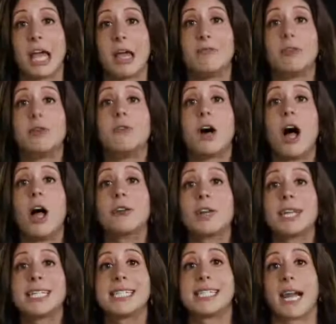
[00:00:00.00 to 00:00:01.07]
If you've
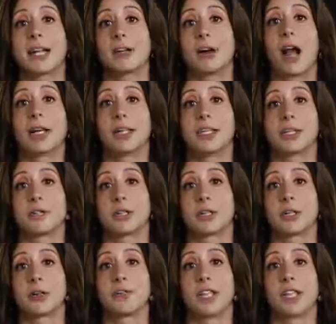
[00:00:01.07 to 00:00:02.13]
already set your audience for
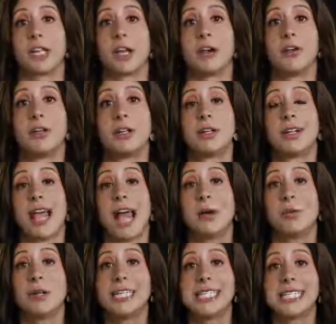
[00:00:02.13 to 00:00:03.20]
your video,
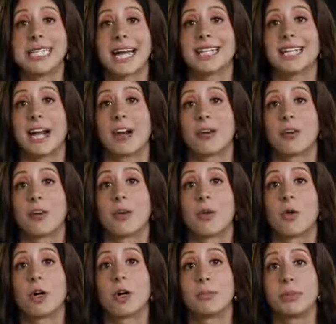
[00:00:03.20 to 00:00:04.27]
and we detect error
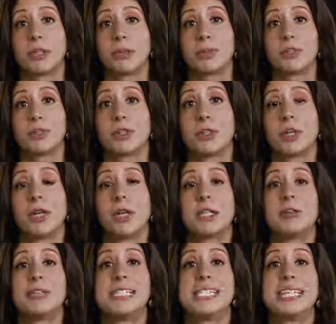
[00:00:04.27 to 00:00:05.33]
or abuse,
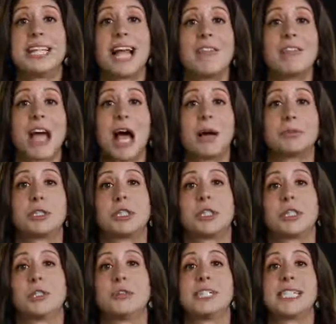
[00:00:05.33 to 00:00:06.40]
you still have the
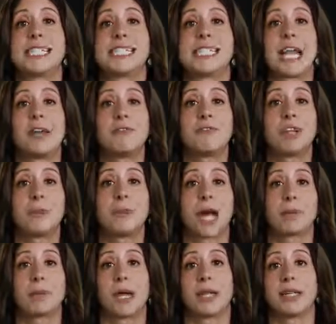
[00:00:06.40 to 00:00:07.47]
option to use the Send
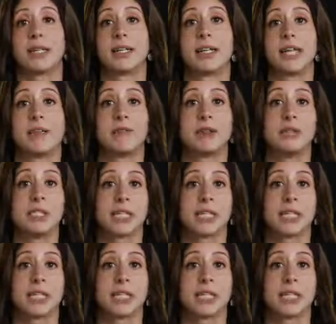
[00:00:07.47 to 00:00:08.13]
Feedback button if you